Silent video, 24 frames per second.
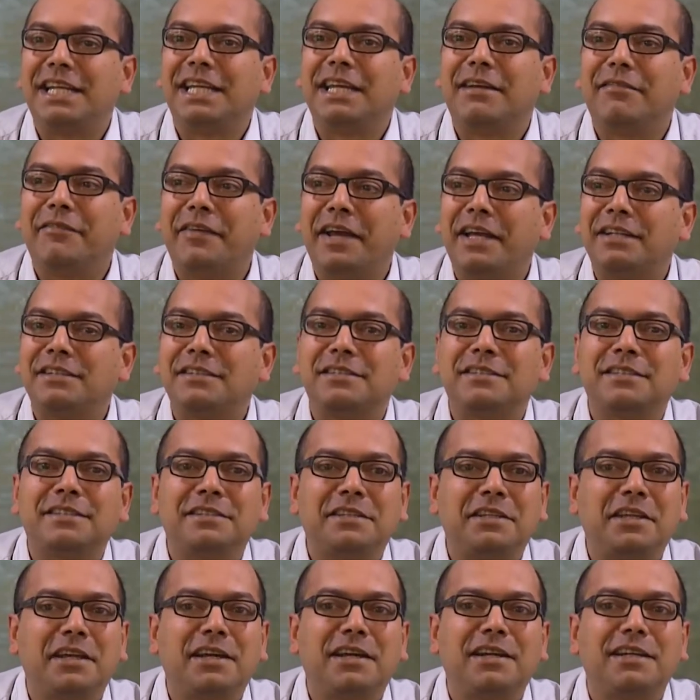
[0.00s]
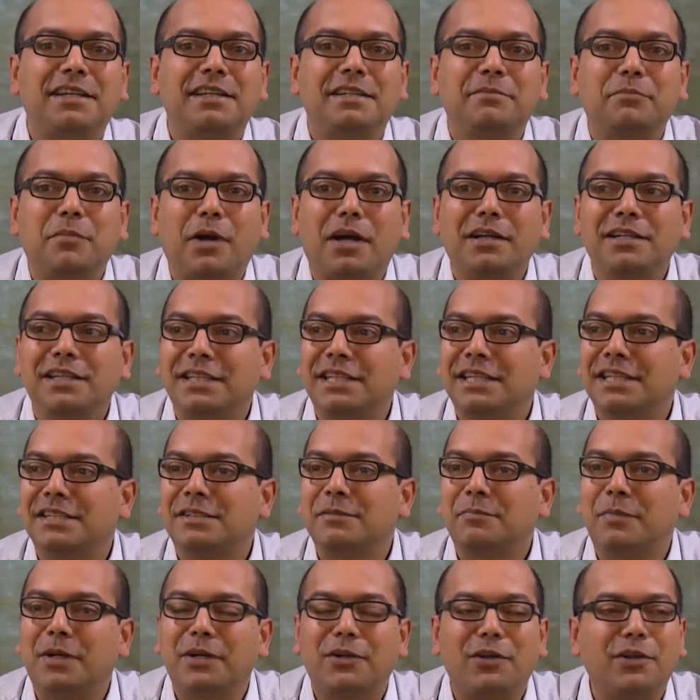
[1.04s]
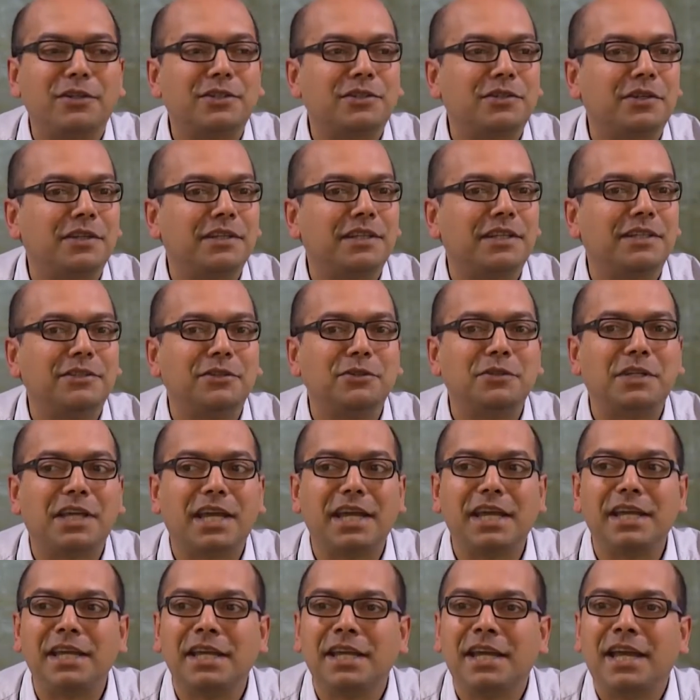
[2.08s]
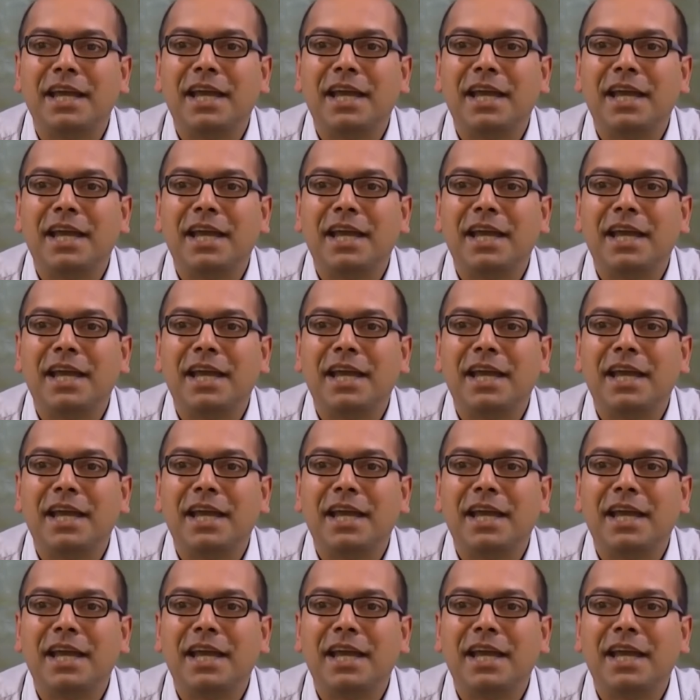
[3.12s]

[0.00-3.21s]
events here in Bangladesh, but also in the UK,